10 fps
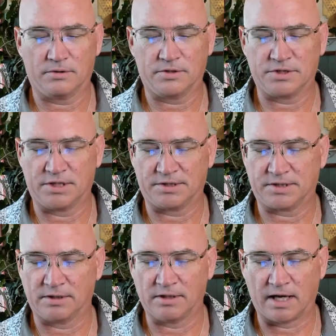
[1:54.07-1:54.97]
Just
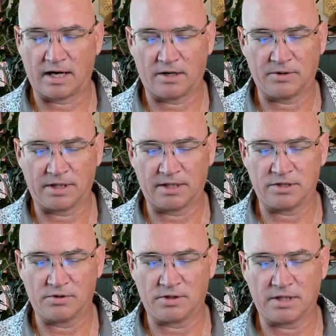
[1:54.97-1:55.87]
allowing in
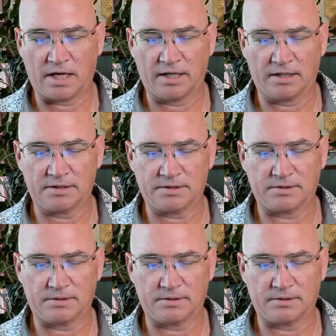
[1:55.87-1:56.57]
your light.